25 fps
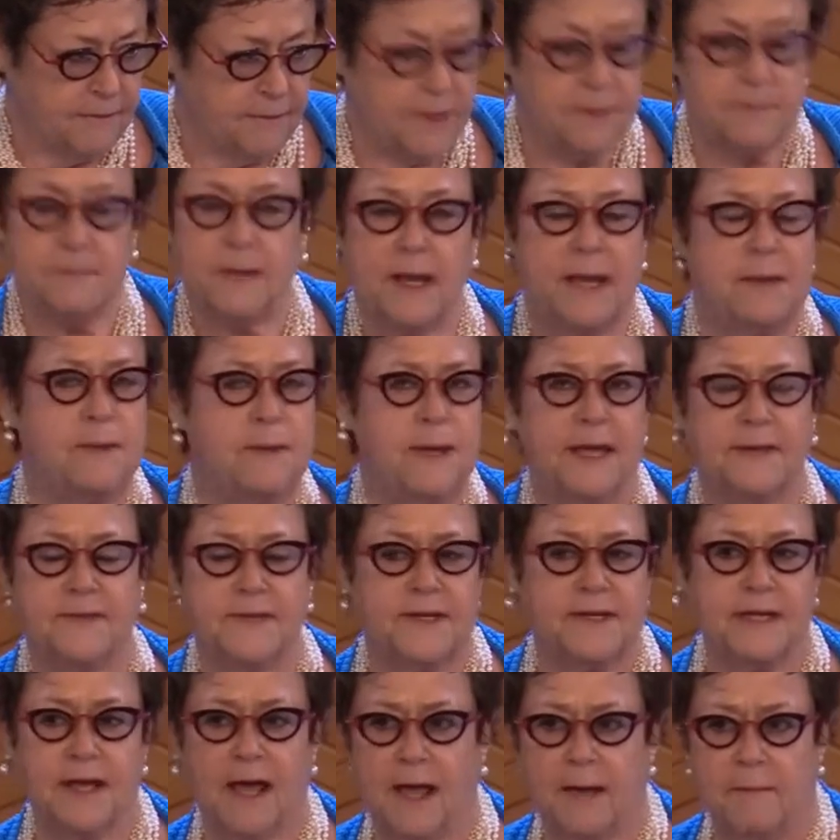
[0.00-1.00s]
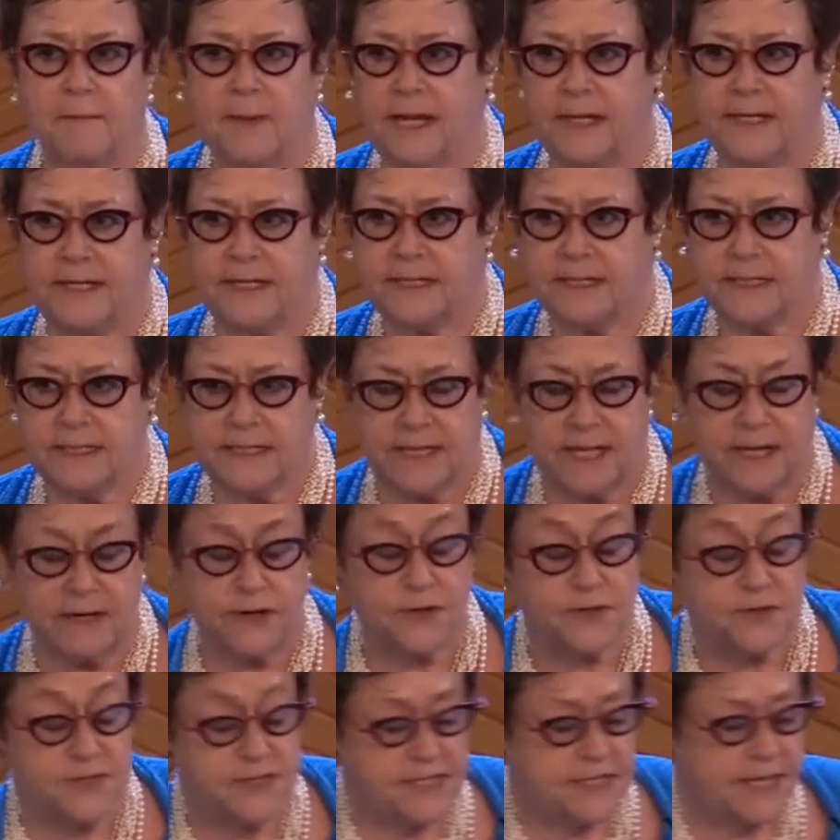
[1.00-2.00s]
But maybe at the time I didn't
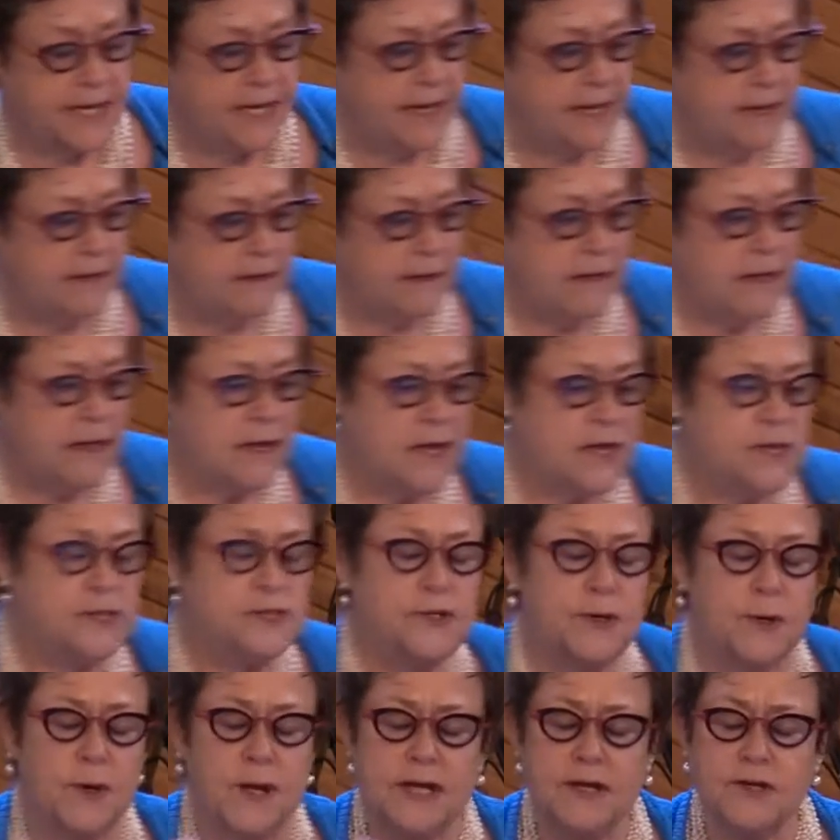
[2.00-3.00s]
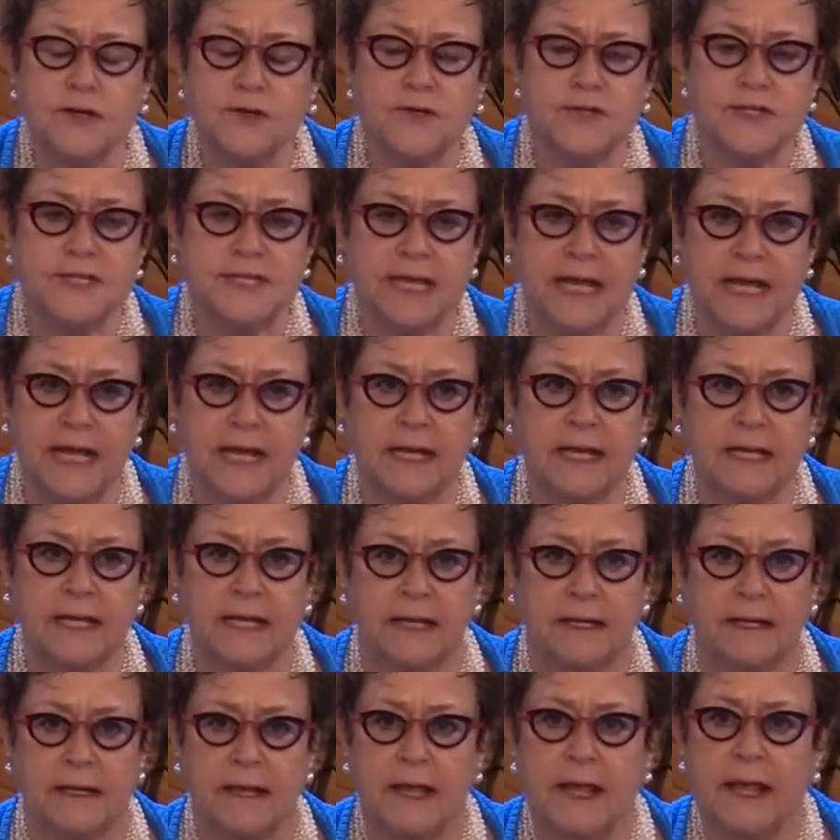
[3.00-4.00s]
understand. So
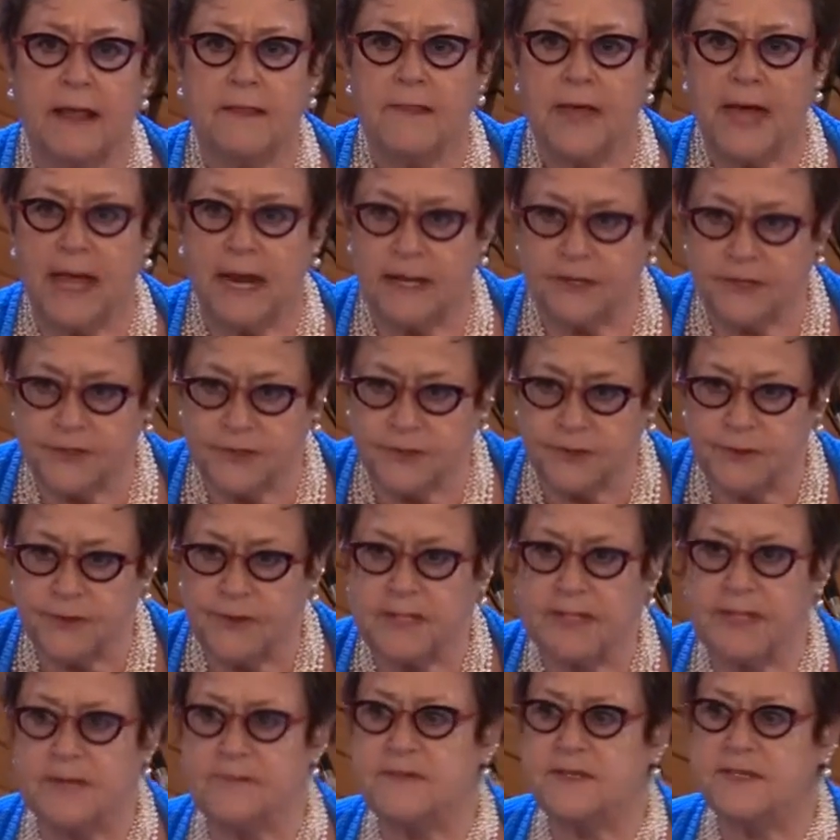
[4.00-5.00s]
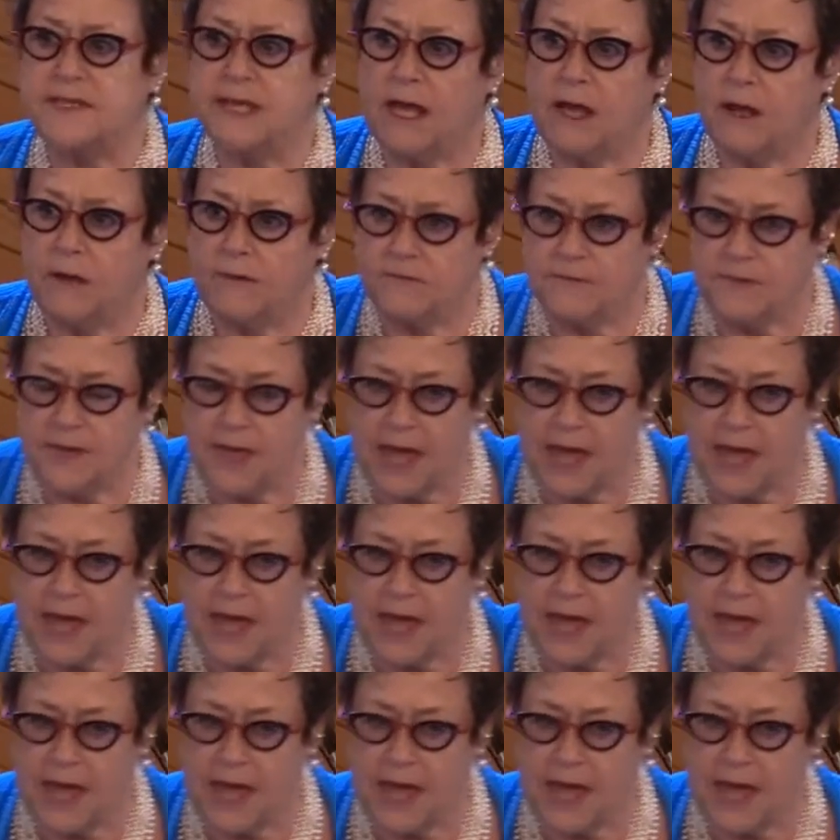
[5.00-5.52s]
understanding that intuitive self,